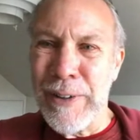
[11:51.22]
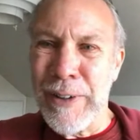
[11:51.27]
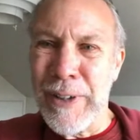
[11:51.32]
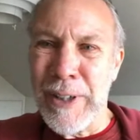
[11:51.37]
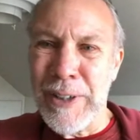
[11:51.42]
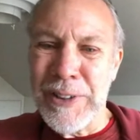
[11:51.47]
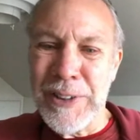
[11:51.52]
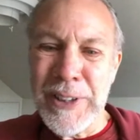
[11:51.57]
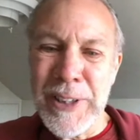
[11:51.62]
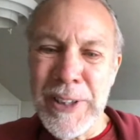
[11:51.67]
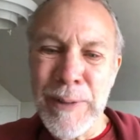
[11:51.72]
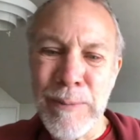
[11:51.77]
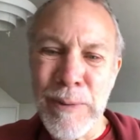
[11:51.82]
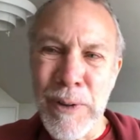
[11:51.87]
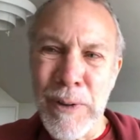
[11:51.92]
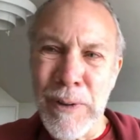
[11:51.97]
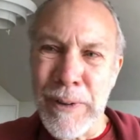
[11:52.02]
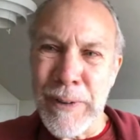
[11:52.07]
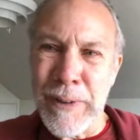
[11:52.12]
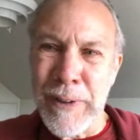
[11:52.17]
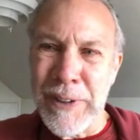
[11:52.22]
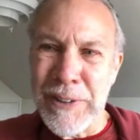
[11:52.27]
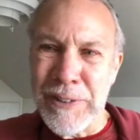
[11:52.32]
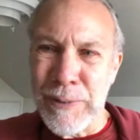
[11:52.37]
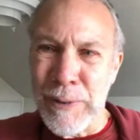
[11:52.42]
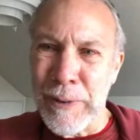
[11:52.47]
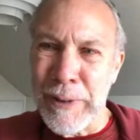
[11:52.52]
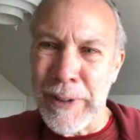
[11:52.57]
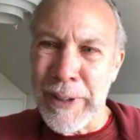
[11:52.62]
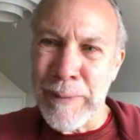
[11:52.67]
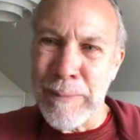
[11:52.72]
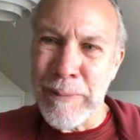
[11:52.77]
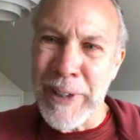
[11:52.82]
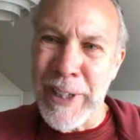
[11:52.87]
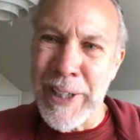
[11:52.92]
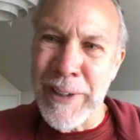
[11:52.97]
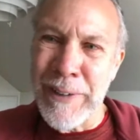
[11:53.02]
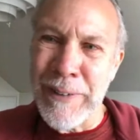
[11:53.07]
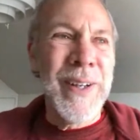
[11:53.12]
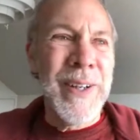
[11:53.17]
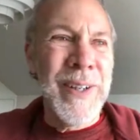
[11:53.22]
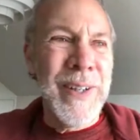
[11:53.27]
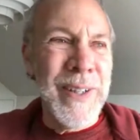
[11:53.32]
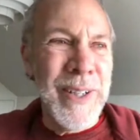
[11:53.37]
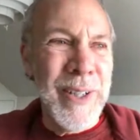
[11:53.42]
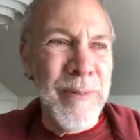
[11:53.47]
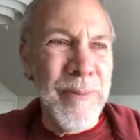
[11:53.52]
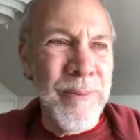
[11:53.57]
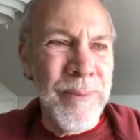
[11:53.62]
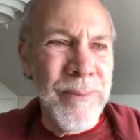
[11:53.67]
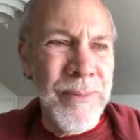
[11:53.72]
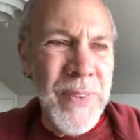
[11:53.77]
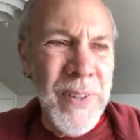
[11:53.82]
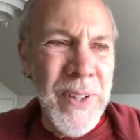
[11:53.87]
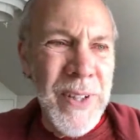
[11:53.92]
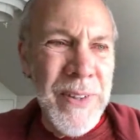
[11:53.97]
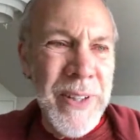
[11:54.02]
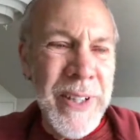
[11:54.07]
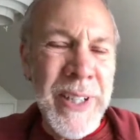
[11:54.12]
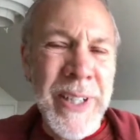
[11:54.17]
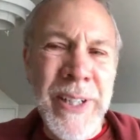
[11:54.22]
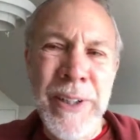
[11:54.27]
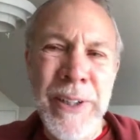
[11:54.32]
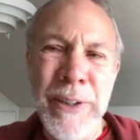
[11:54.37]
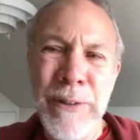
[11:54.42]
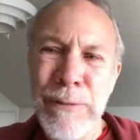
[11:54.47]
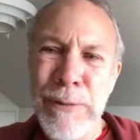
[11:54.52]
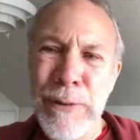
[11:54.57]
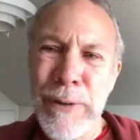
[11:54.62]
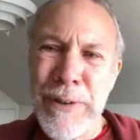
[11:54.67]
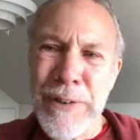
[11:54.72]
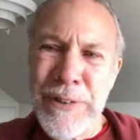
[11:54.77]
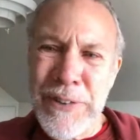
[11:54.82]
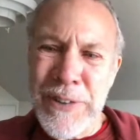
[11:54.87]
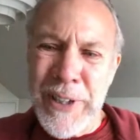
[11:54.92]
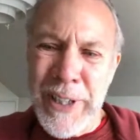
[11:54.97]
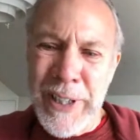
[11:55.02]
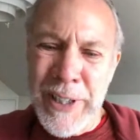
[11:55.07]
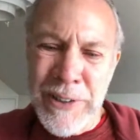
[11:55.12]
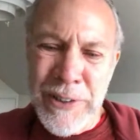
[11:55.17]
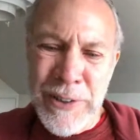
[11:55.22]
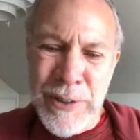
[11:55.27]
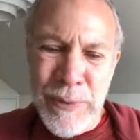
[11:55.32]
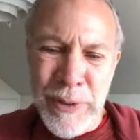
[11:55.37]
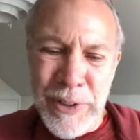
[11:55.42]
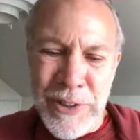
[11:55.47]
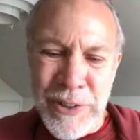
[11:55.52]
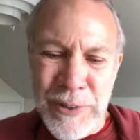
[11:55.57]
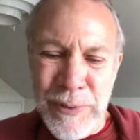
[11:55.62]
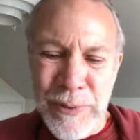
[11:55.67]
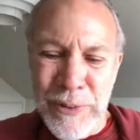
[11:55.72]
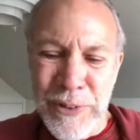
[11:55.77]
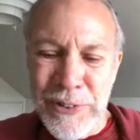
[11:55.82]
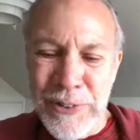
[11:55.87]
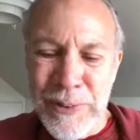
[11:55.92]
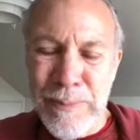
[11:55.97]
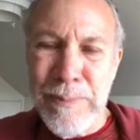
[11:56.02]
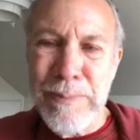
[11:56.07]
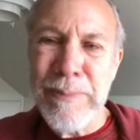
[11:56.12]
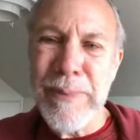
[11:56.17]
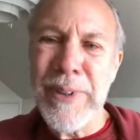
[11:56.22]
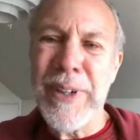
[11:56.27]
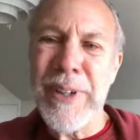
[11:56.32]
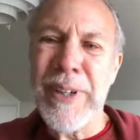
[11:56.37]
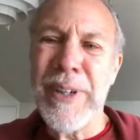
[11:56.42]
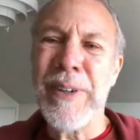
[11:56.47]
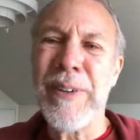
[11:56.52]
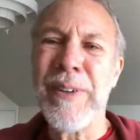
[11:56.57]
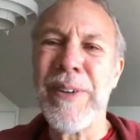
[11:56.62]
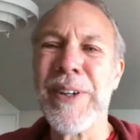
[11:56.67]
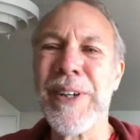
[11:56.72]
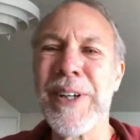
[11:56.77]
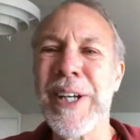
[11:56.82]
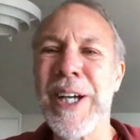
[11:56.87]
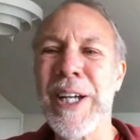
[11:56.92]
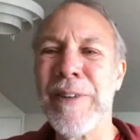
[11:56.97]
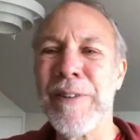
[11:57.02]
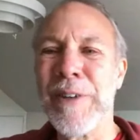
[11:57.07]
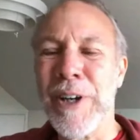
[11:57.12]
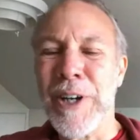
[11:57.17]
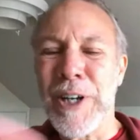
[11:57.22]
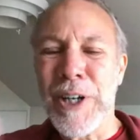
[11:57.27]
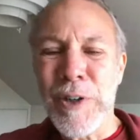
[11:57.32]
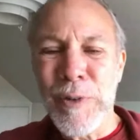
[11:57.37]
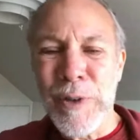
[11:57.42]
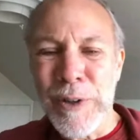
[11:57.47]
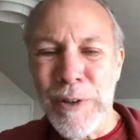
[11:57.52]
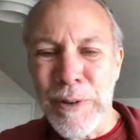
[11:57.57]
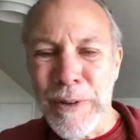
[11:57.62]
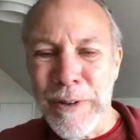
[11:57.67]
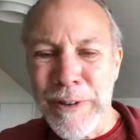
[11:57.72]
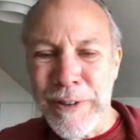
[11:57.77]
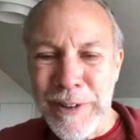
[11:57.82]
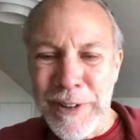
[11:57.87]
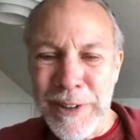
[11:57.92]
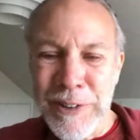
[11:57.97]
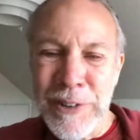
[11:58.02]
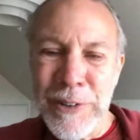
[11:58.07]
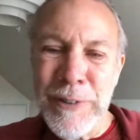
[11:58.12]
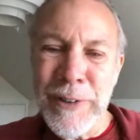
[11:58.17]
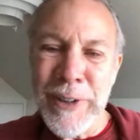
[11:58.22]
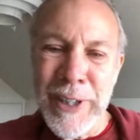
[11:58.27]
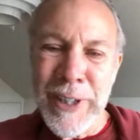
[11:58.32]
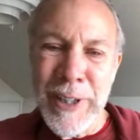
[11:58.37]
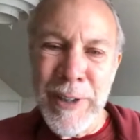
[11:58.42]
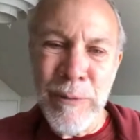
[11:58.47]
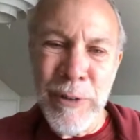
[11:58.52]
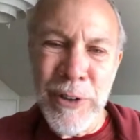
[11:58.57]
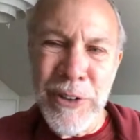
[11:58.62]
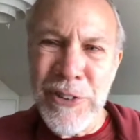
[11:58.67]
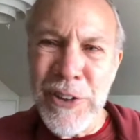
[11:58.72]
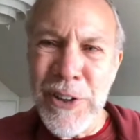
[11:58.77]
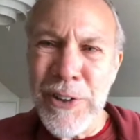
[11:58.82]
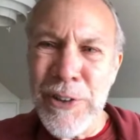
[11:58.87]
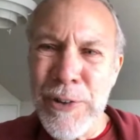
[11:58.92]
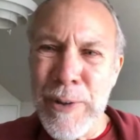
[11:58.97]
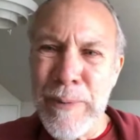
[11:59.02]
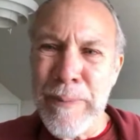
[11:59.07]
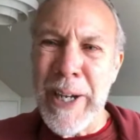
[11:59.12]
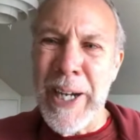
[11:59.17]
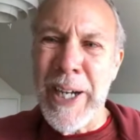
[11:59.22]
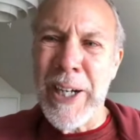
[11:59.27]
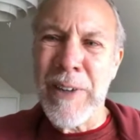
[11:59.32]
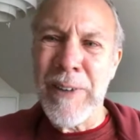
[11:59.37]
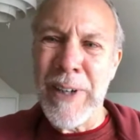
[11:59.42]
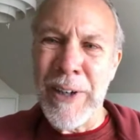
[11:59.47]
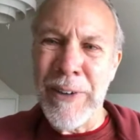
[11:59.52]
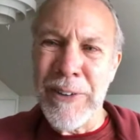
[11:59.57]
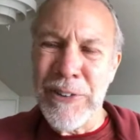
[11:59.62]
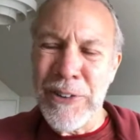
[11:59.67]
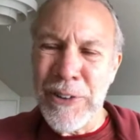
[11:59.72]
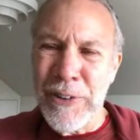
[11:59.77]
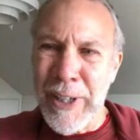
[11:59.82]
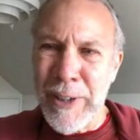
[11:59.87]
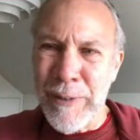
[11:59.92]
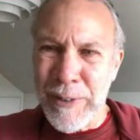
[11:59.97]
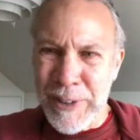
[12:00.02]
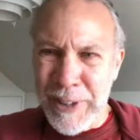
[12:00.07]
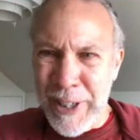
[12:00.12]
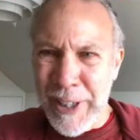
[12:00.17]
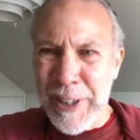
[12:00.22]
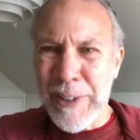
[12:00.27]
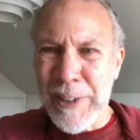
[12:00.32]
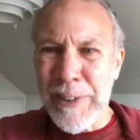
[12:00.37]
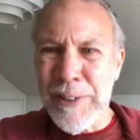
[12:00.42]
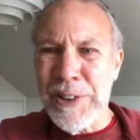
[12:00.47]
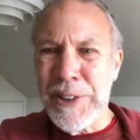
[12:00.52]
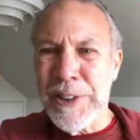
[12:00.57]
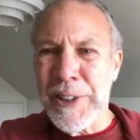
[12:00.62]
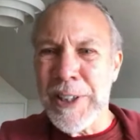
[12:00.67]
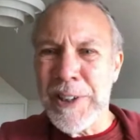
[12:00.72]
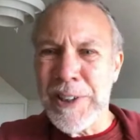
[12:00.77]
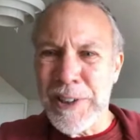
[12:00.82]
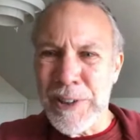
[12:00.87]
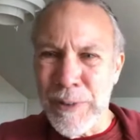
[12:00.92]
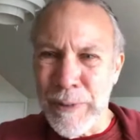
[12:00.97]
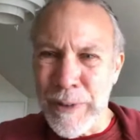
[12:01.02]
a steamroller is rolling them down. Then the fourth stage, which was kind of an awkward order to do it in, was to do the background. So I would cut a little stencil